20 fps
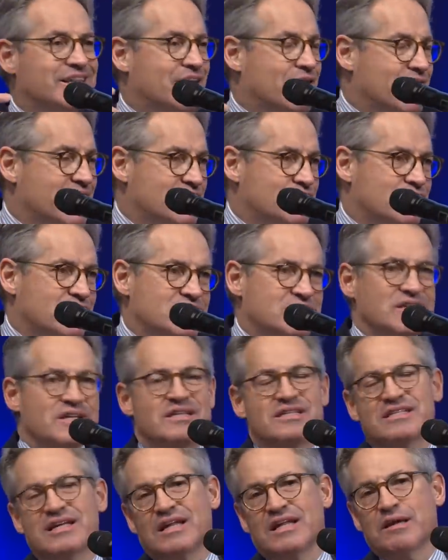they're
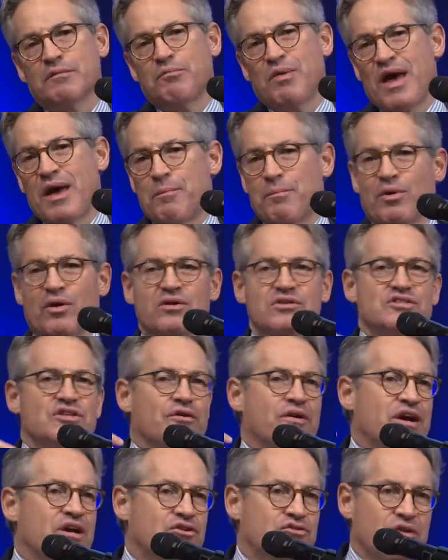interested in selling papers,
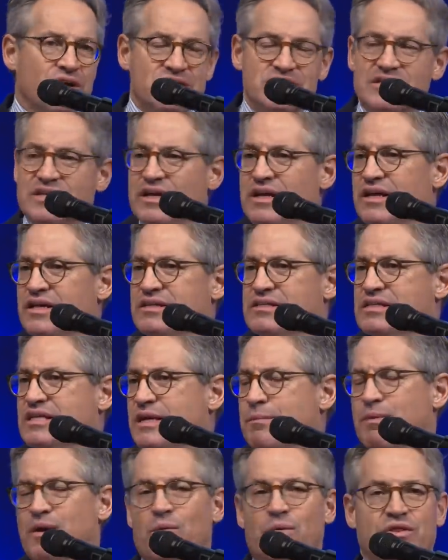they're interested in
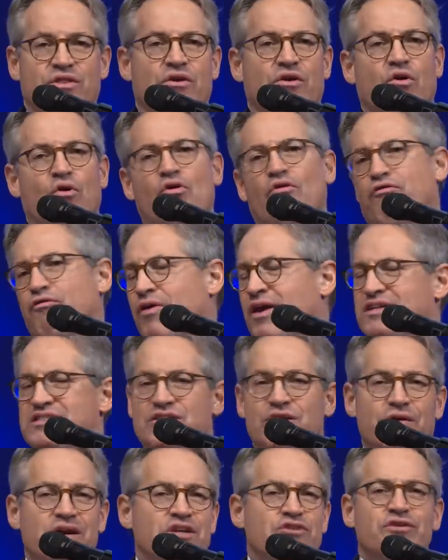sleeping with their
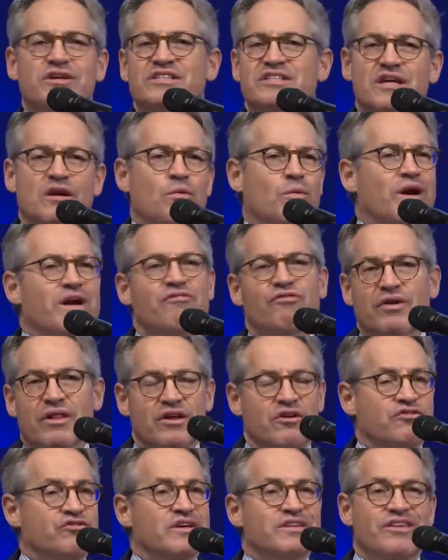girlfriends, they're interested in
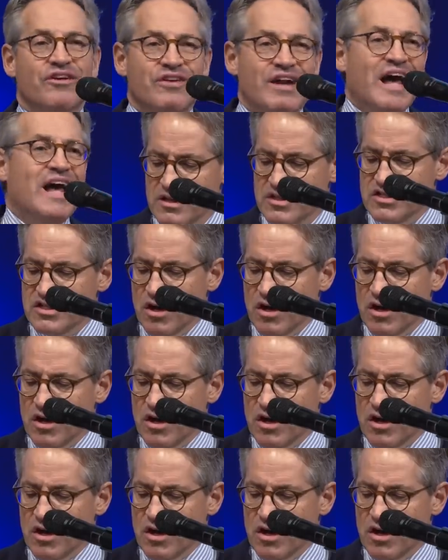whatever they're interested in.